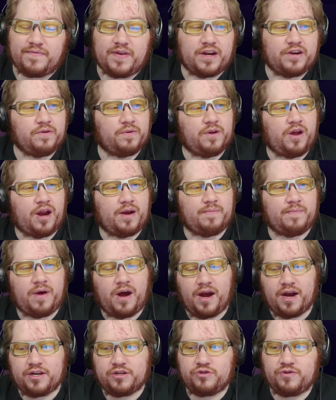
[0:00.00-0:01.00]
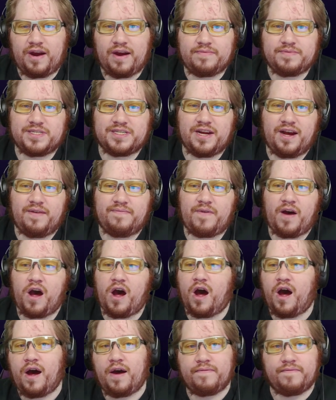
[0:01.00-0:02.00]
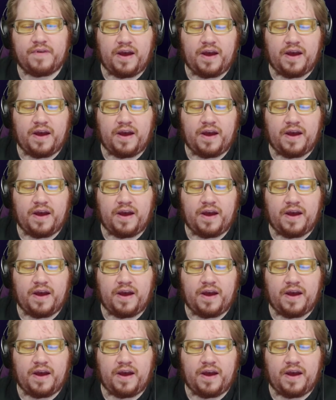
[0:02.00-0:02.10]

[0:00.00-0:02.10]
I do a lot of mock draft stuff off.